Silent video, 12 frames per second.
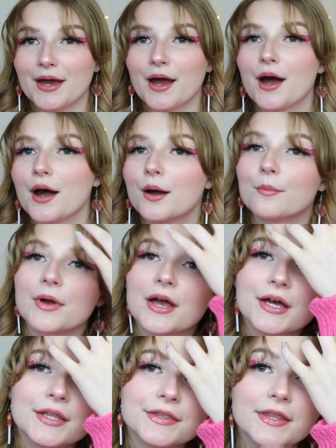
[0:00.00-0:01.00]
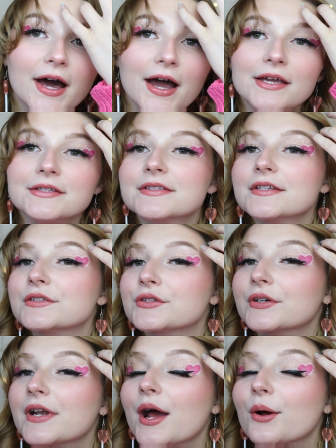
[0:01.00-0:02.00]
The eyes didn't
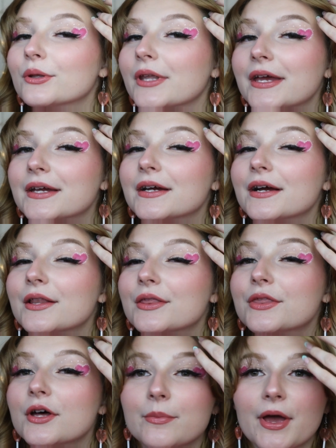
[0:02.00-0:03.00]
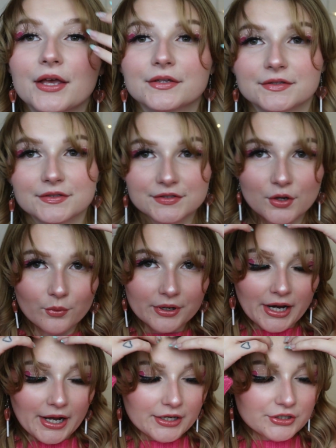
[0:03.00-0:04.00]
turn out like the best, so
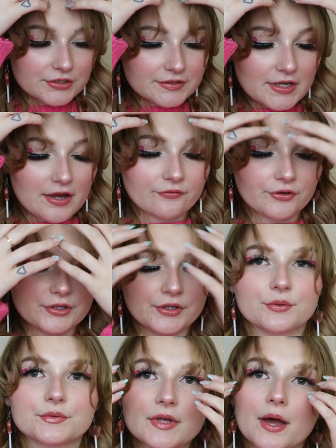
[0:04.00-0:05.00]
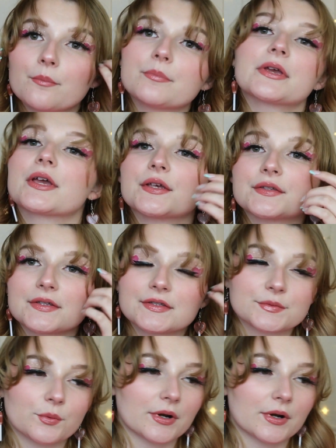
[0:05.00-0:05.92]
we're kind of just covering those up because it's